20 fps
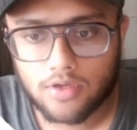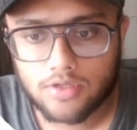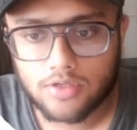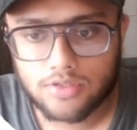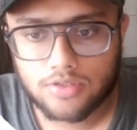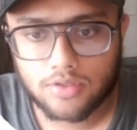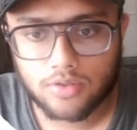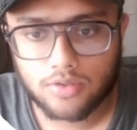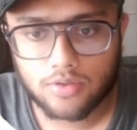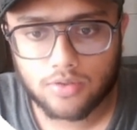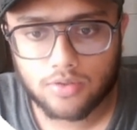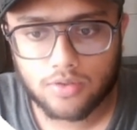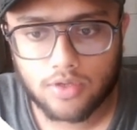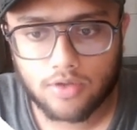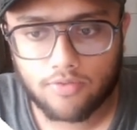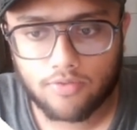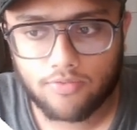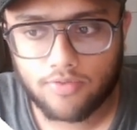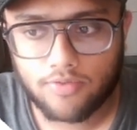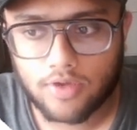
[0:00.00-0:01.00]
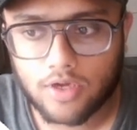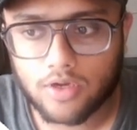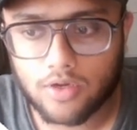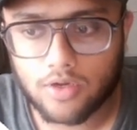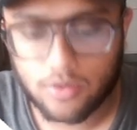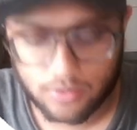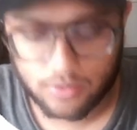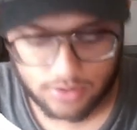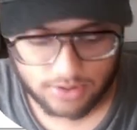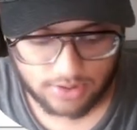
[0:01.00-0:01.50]
So if we
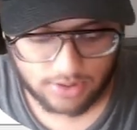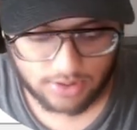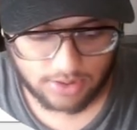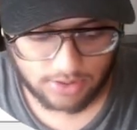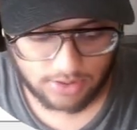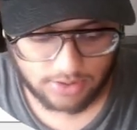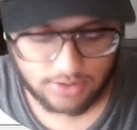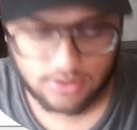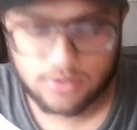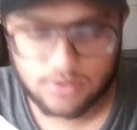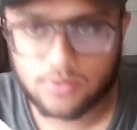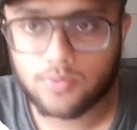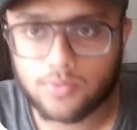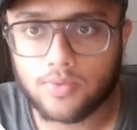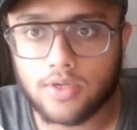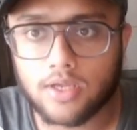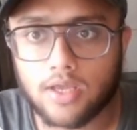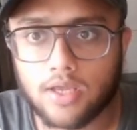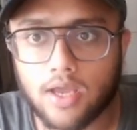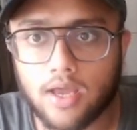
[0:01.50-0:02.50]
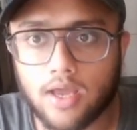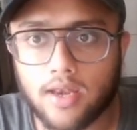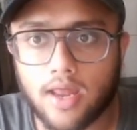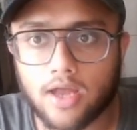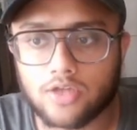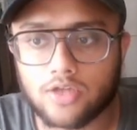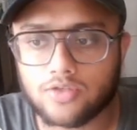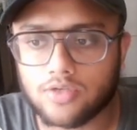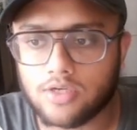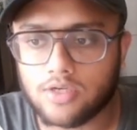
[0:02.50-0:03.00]
close this, we can
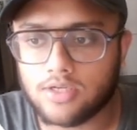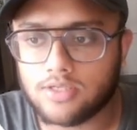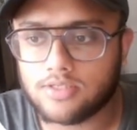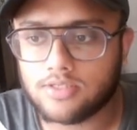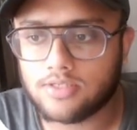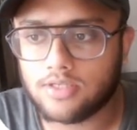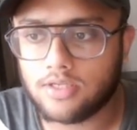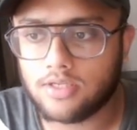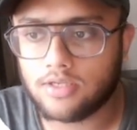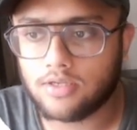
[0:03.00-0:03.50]
actually see